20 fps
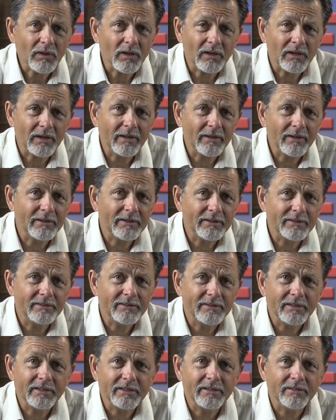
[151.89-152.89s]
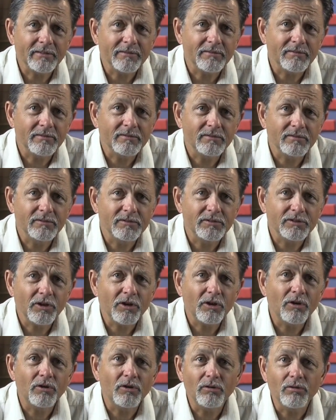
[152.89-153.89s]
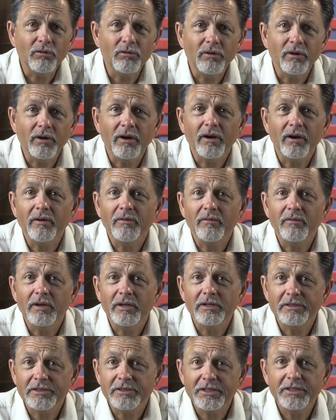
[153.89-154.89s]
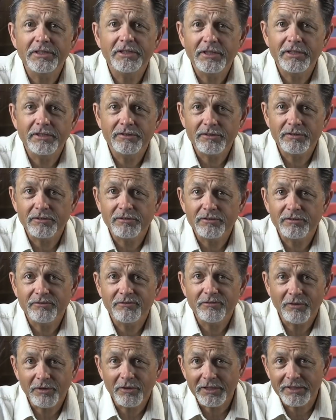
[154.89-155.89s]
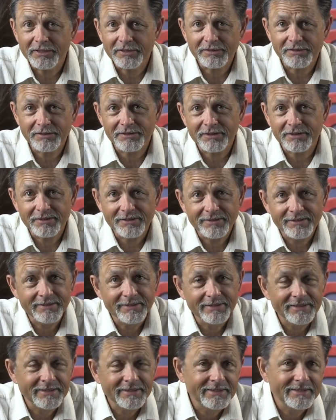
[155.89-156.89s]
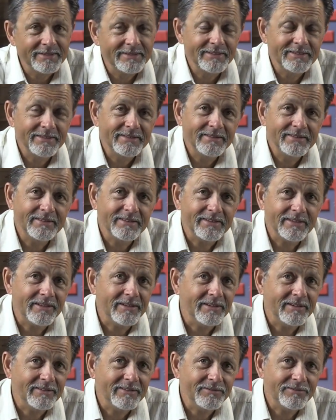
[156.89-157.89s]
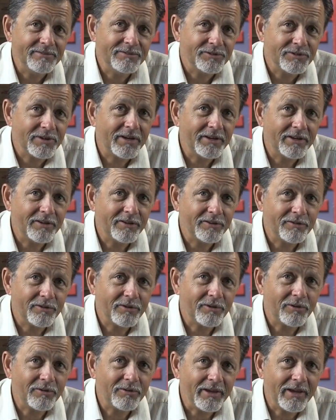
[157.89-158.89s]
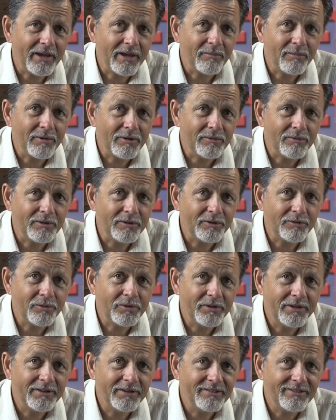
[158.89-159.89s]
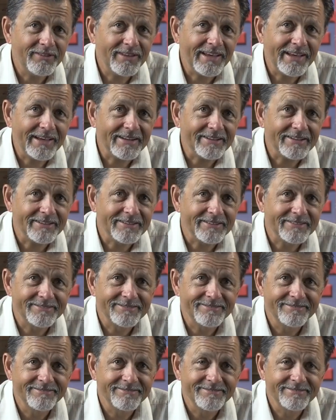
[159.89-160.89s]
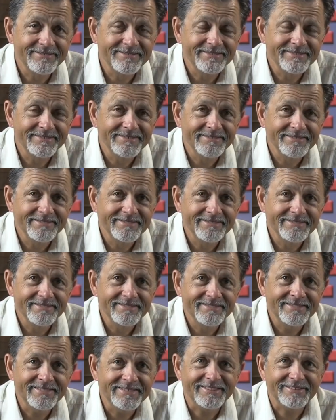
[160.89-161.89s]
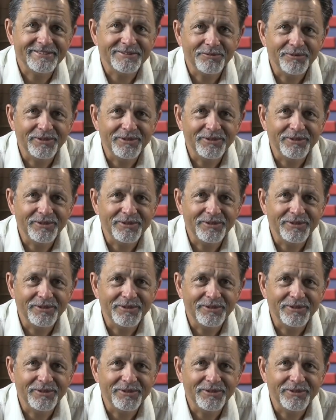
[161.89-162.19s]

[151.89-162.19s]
uh, the tone of a teenager's voice? Well, I've tried to control that, but which one is that? Well, that's a